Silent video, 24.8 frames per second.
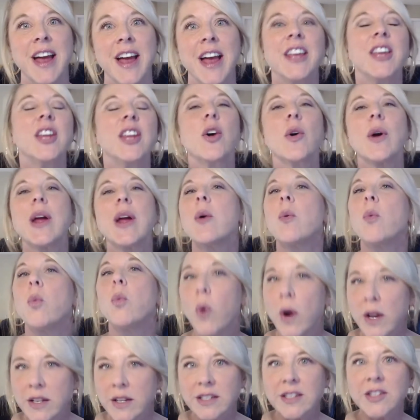You know, it
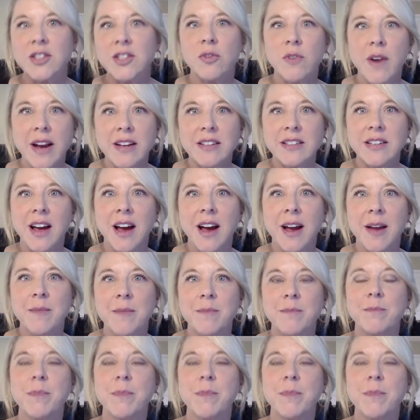wasn't the right time,